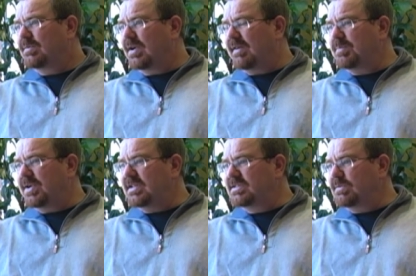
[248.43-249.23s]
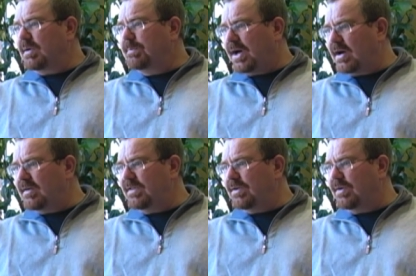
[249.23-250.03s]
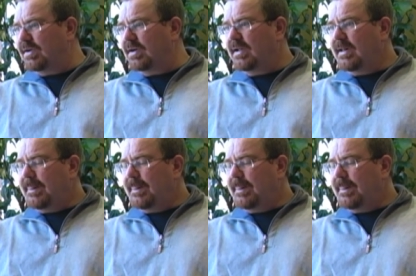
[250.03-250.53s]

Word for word: where everybody's doing a part of the order